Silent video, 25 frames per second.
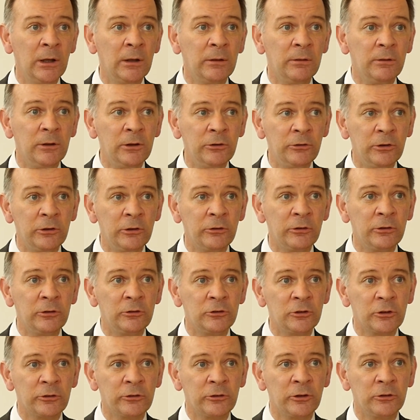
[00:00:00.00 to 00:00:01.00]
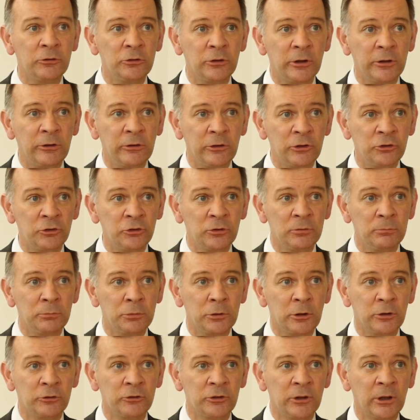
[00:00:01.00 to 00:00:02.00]
this isn't just a transition
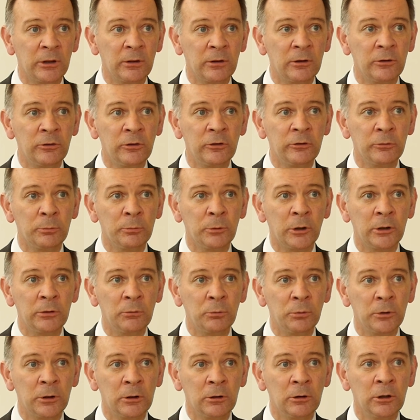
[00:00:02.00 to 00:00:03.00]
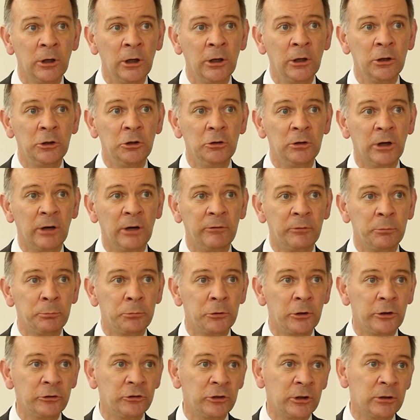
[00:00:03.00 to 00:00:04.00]
project. This is one where you have a
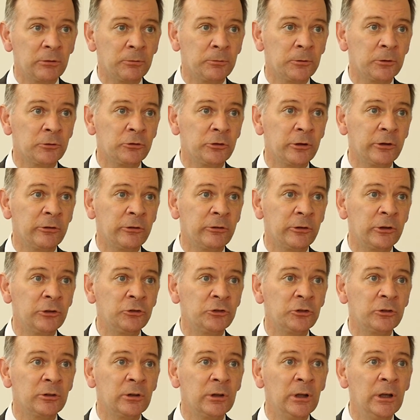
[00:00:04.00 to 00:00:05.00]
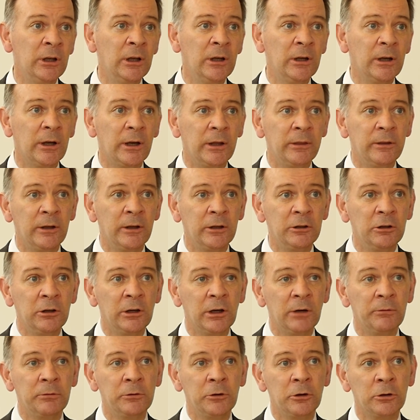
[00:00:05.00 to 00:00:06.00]
project for transition, and then you
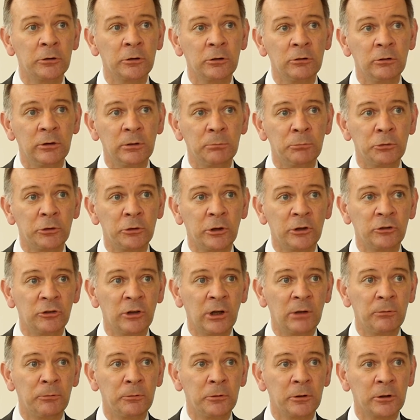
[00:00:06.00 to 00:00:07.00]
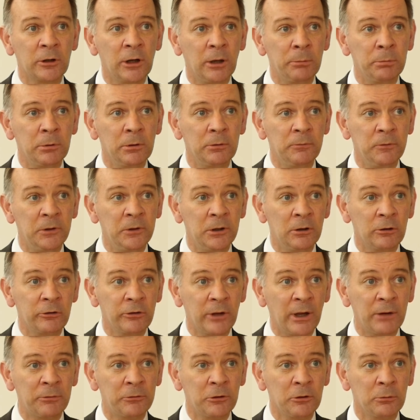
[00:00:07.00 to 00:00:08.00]
have an ongoing project for a couple of years
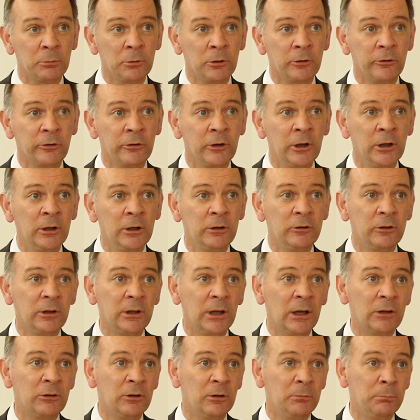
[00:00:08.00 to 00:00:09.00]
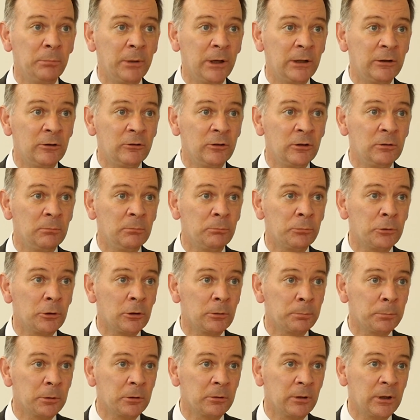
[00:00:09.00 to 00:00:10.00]
afterwards to get it bedded in
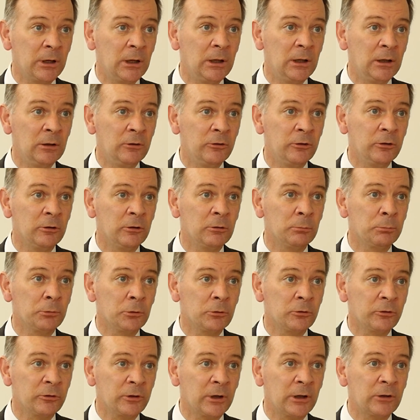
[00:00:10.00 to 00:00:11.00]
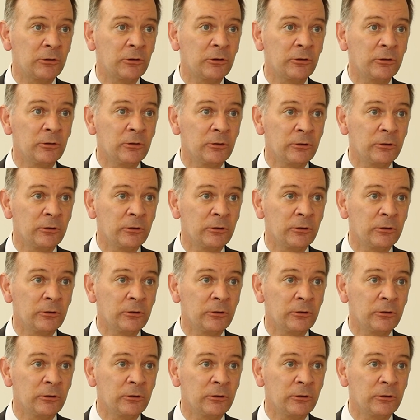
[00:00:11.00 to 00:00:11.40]
properly into your processes and